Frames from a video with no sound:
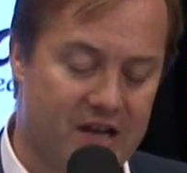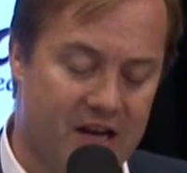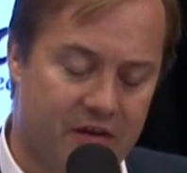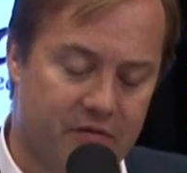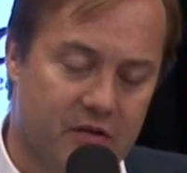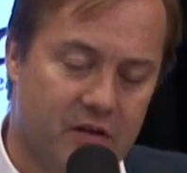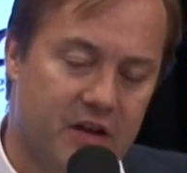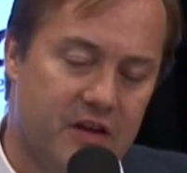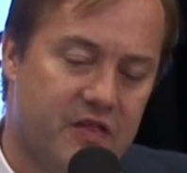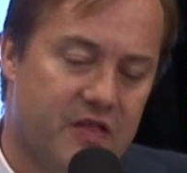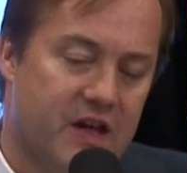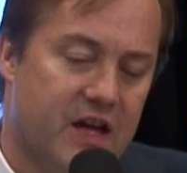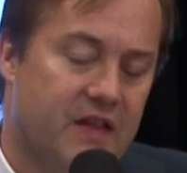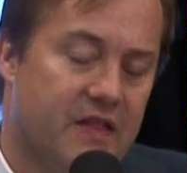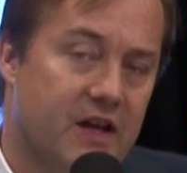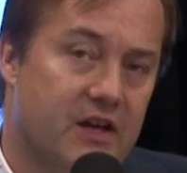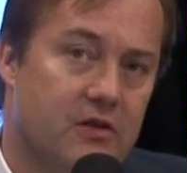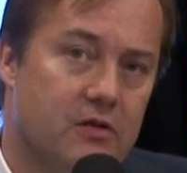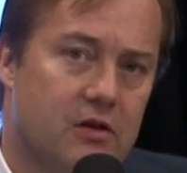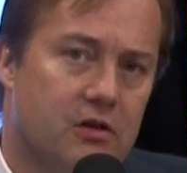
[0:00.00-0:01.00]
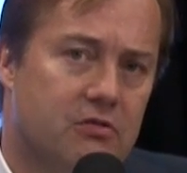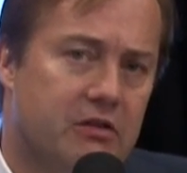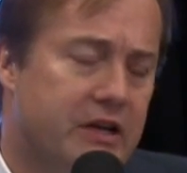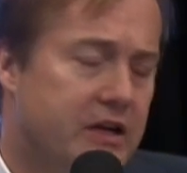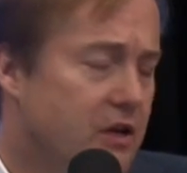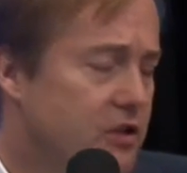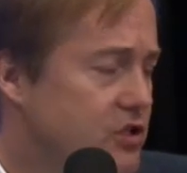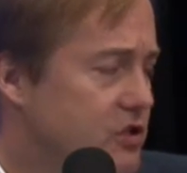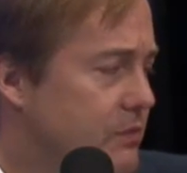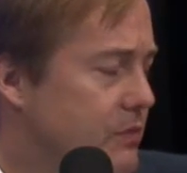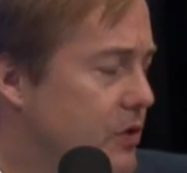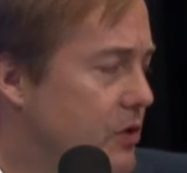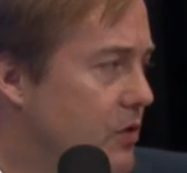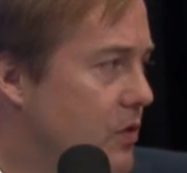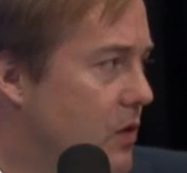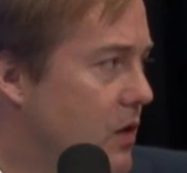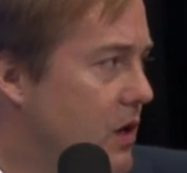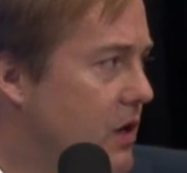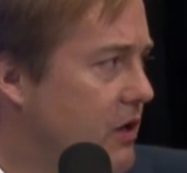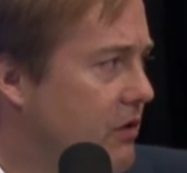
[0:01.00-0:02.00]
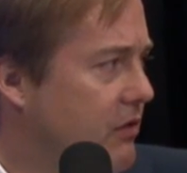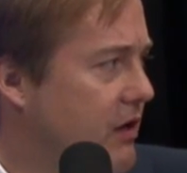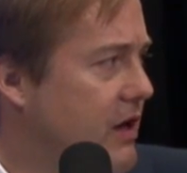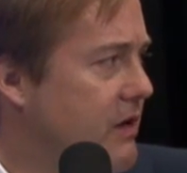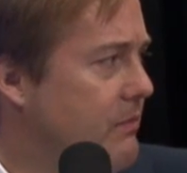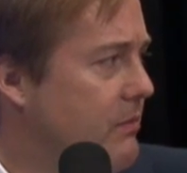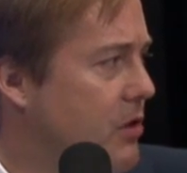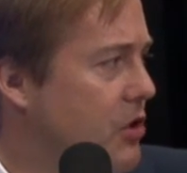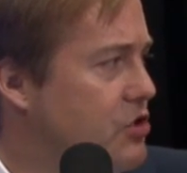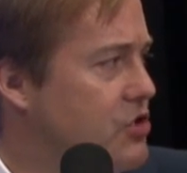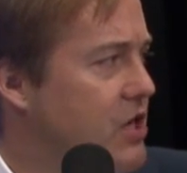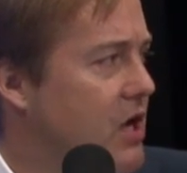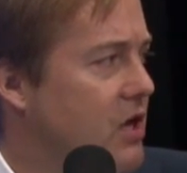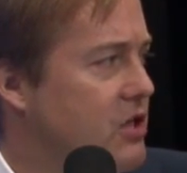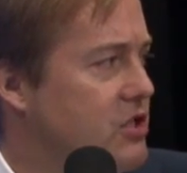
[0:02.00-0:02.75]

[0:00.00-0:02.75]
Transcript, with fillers: And I really think that you're a great entrepreneur and a great emerging